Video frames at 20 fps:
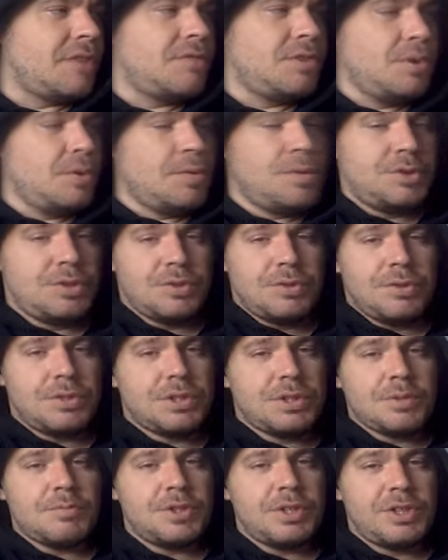If you saw
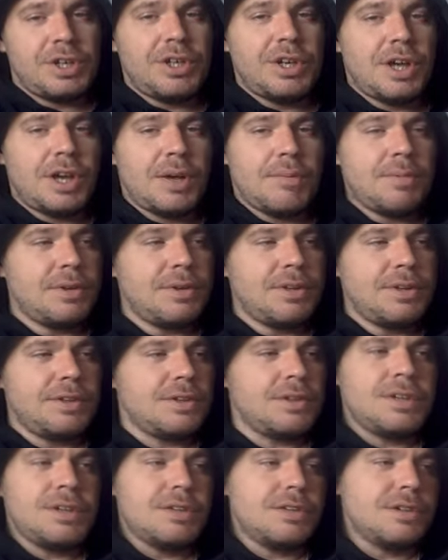some shit
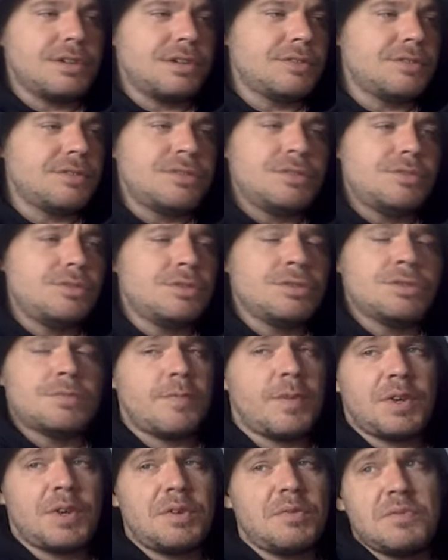happening in London, you just
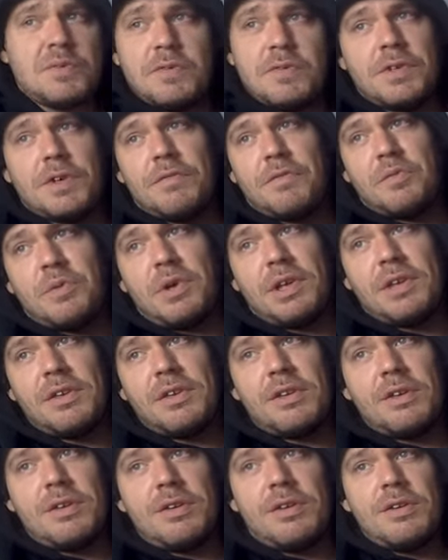fucking walk the other way.
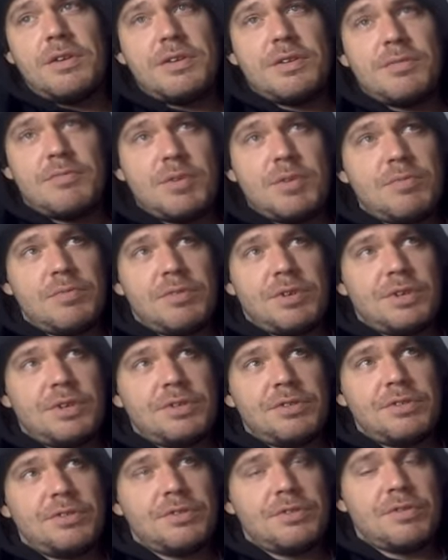People are
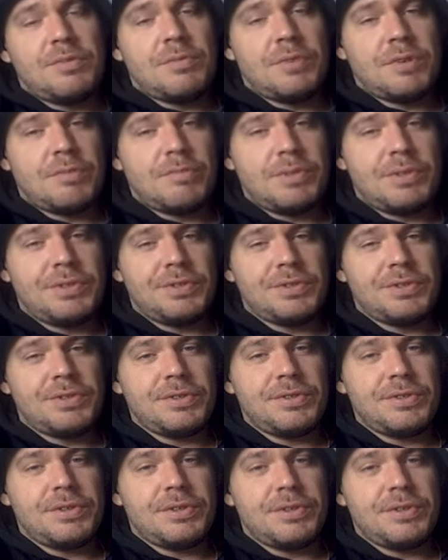like, it's not my business.